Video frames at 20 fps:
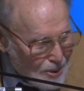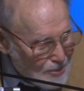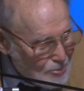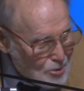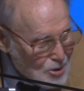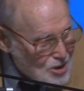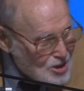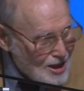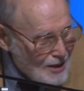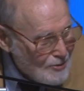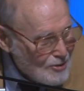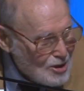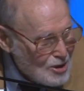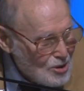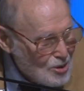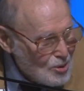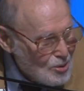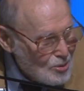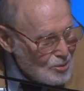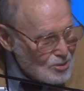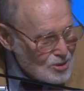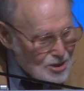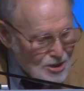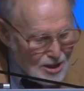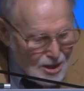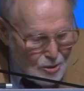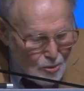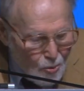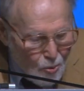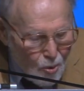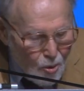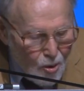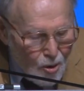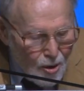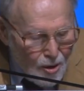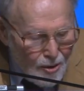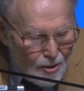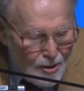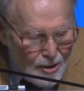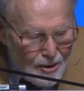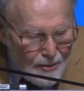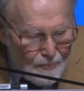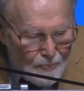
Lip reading: but it was never used in the war.